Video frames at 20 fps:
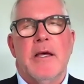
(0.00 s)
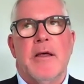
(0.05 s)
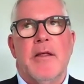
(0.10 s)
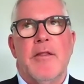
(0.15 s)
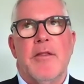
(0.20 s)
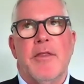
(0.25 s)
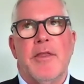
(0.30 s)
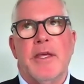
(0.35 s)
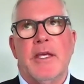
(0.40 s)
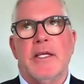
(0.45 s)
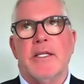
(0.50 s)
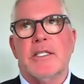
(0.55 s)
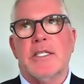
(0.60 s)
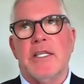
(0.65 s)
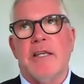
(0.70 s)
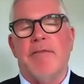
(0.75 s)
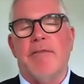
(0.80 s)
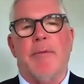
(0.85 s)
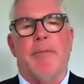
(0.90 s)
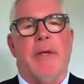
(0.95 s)
the
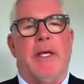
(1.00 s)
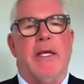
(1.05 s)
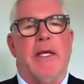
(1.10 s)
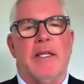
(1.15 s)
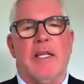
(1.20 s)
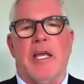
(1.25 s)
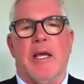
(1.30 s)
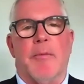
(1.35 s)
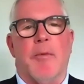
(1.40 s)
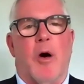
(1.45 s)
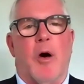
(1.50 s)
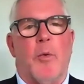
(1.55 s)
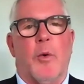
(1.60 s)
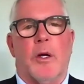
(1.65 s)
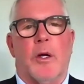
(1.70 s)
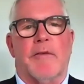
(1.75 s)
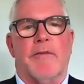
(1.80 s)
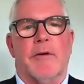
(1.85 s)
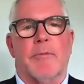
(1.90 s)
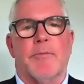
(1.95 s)
CVB, DMO,
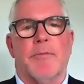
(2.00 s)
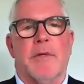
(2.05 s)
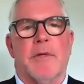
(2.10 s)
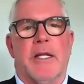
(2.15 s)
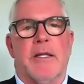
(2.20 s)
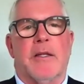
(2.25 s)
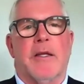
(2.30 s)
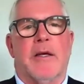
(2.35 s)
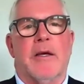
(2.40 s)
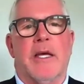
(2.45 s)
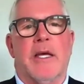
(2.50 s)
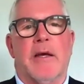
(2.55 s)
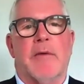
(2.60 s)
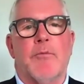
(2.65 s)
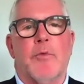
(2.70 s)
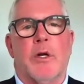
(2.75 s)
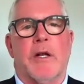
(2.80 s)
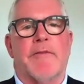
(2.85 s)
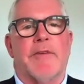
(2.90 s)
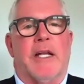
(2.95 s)
whatever it,
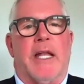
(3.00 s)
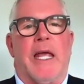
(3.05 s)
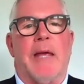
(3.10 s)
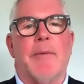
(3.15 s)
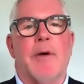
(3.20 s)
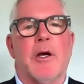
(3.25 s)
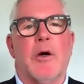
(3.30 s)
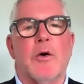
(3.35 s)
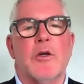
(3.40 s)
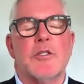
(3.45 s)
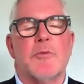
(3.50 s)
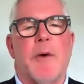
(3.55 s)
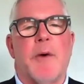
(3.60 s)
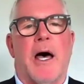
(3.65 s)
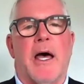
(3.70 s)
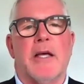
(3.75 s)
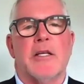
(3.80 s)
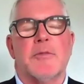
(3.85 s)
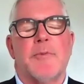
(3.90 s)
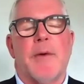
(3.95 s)
it, whatever name it goes
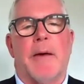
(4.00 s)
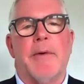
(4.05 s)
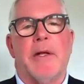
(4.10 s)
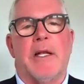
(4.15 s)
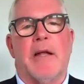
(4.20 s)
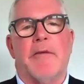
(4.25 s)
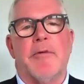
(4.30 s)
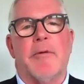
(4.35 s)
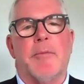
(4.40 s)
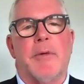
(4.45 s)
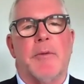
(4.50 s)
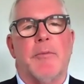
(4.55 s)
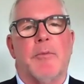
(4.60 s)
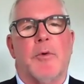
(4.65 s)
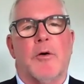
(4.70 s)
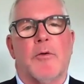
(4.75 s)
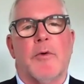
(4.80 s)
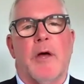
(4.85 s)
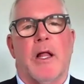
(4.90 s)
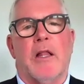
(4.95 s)
by, has probably never been
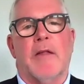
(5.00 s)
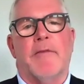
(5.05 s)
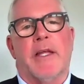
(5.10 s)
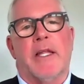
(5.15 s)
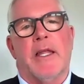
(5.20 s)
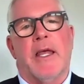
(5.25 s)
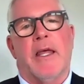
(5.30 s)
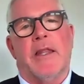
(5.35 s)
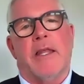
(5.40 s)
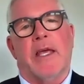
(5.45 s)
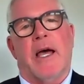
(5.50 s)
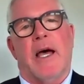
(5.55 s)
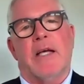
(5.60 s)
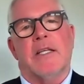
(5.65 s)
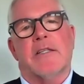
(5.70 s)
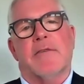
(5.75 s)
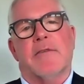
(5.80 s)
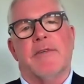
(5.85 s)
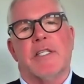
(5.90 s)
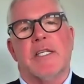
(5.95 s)
more relevant in the
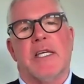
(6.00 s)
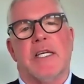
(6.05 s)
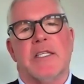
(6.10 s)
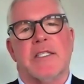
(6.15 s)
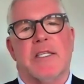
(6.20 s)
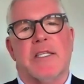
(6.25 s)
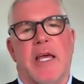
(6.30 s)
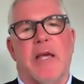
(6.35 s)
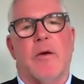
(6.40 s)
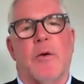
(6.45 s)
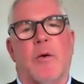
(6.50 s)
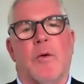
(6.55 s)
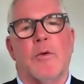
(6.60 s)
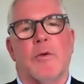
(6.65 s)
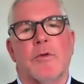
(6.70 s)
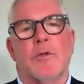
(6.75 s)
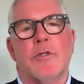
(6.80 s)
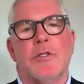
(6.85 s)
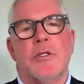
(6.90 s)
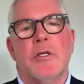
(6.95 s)
eyes of its key
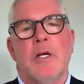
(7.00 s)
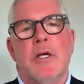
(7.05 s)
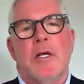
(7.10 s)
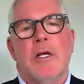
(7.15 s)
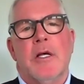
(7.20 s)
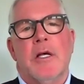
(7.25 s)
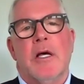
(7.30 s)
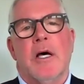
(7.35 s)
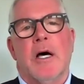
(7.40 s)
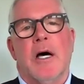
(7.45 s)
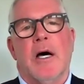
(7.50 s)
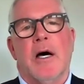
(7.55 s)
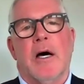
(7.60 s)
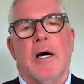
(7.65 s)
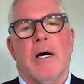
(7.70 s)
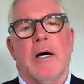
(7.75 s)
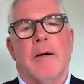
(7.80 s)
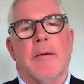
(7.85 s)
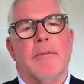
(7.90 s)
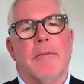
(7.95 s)
stakeholders,
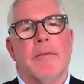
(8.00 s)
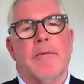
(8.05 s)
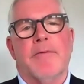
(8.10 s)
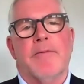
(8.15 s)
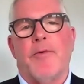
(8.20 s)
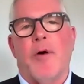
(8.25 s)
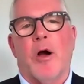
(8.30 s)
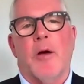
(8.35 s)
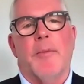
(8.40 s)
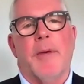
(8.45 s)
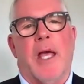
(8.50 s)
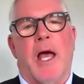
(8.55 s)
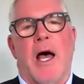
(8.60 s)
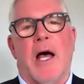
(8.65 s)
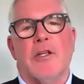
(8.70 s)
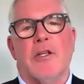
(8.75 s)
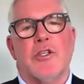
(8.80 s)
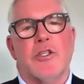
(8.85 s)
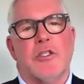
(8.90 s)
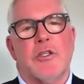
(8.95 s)
uh, far
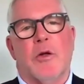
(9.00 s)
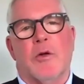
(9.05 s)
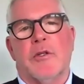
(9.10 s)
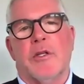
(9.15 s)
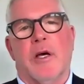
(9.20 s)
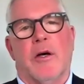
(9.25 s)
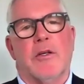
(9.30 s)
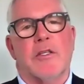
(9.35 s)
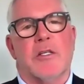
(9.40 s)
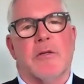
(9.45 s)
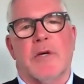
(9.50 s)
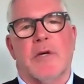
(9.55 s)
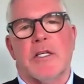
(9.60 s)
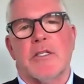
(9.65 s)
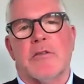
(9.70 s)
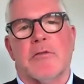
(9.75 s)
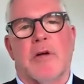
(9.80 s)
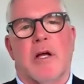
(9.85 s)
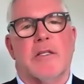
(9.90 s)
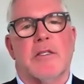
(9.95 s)
beyond just hotels and
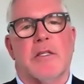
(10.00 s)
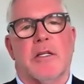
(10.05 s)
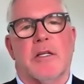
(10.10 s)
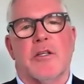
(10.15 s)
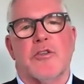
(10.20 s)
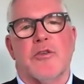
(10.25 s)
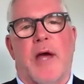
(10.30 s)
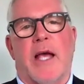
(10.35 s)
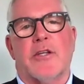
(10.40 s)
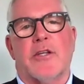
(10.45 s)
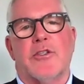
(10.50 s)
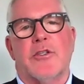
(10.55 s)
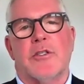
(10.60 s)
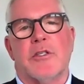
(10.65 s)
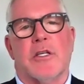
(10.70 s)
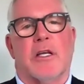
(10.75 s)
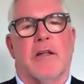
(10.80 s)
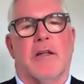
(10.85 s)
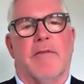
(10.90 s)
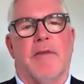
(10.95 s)
restaurants and
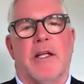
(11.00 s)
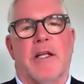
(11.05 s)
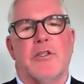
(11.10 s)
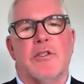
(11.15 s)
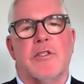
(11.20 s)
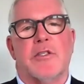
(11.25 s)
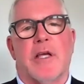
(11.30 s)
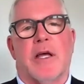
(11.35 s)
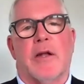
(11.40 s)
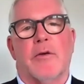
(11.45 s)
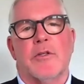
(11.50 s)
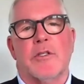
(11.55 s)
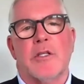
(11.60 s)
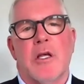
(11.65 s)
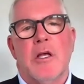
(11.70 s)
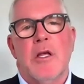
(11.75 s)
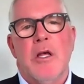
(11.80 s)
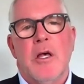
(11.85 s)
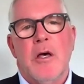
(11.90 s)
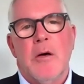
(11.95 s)
attractions and convention centers,
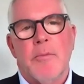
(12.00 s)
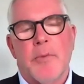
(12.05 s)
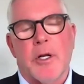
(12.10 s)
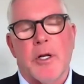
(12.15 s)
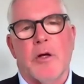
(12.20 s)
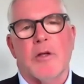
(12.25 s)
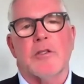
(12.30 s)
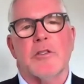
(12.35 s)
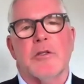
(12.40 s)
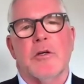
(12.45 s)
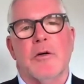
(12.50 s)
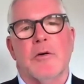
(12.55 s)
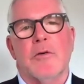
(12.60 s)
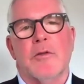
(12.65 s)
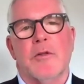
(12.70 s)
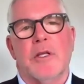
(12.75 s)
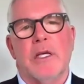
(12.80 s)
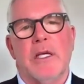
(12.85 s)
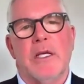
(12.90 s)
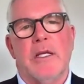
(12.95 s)
but also
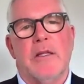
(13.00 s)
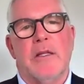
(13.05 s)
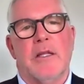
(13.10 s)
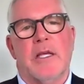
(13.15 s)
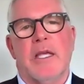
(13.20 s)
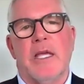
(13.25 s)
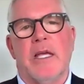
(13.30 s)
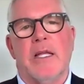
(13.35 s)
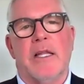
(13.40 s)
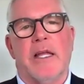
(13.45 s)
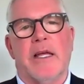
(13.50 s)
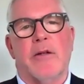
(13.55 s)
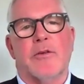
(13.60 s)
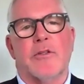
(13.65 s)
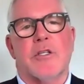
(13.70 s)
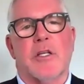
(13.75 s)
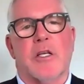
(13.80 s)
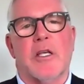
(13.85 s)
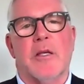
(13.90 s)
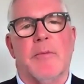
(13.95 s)
the the key
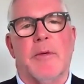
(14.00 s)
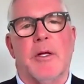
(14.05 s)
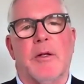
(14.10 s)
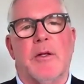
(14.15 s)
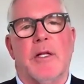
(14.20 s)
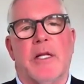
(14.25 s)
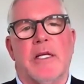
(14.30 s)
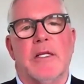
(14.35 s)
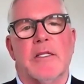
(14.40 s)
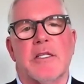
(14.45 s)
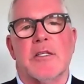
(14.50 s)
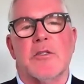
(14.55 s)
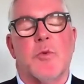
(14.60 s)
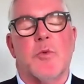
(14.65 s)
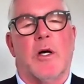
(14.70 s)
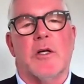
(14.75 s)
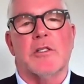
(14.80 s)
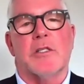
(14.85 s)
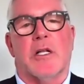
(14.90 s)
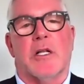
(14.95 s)
leaders in communities as
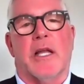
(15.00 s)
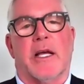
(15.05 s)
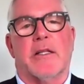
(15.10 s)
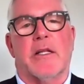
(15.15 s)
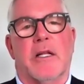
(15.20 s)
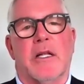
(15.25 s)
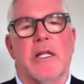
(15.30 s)
well as elected